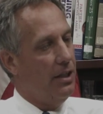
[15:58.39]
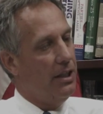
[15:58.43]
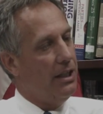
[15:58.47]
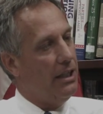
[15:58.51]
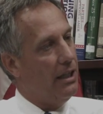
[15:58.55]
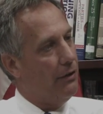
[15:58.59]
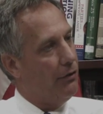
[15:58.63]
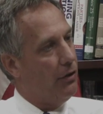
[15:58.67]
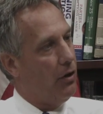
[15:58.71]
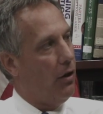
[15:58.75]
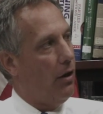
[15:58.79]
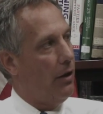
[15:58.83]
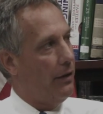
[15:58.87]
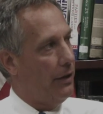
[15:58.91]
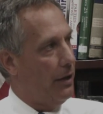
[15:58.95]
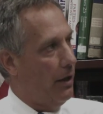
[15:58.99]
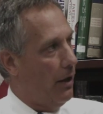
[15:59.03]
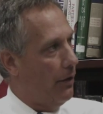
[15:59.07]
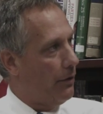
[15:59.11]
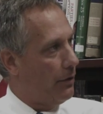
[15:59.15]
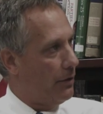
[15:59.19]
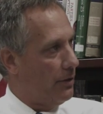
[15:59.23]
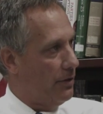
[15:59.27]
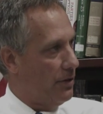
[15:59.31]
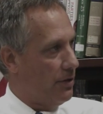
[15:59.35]
Given all the
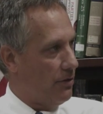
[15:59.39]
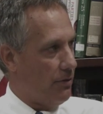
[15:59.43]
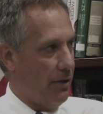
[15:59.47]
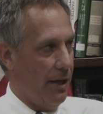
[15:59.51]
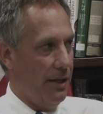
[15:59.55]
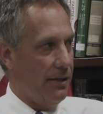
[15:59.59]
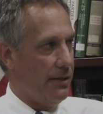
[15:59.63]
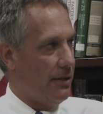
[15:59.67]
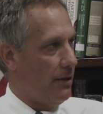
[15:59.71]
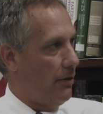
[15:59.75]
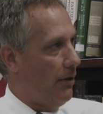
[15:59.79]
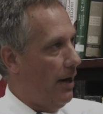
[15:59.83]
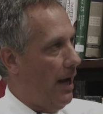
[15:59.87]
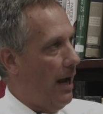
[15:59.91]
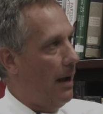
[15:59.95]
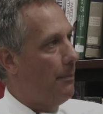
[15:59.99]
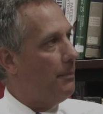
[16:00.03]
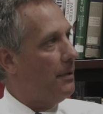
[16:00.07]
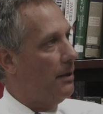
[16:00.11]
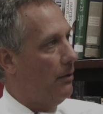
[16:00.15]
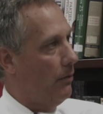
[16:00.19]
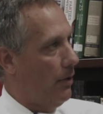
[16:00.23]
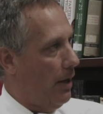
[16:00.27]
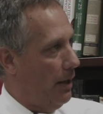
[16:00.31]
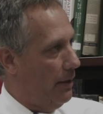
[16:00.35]
other constraints that are
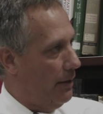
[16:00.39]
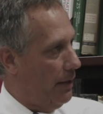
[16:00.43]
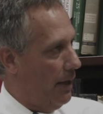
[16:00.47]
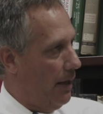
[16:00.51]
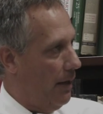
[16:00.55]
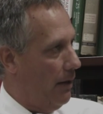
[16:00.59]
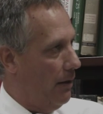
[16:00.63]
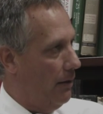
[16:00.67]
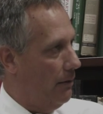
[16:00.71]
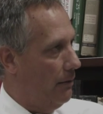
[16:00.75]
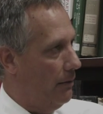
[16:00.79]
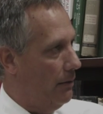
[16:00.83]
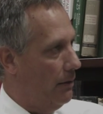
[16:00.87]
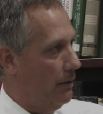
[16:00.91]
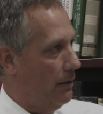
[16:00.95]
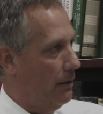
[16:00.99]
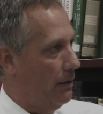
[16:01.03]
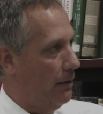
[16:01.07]
happening right now,